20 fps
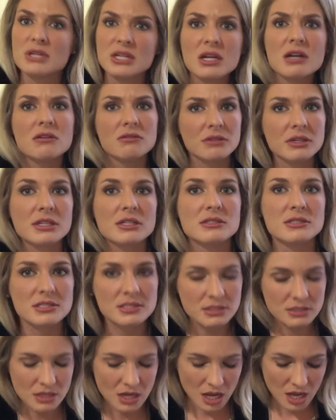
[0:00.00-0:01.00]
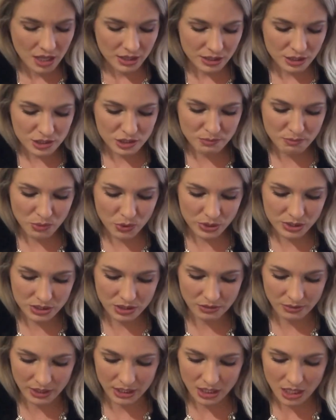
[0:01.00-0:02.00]
You know, there's more
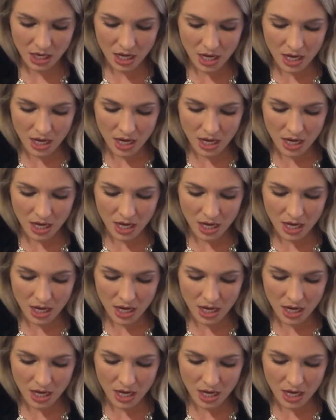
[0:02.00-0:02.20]
to it.